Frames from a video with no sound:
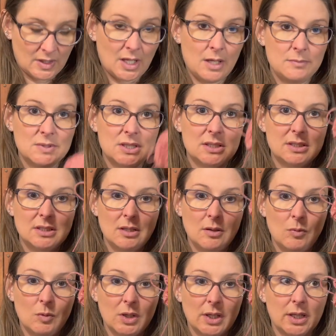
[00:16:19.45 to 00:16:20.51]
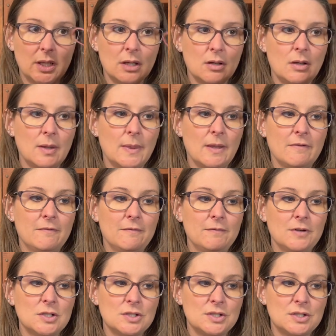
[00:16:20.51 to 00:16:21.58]
Still working on the
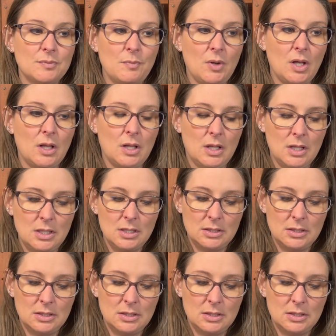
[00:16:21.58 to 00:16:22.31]
first ball.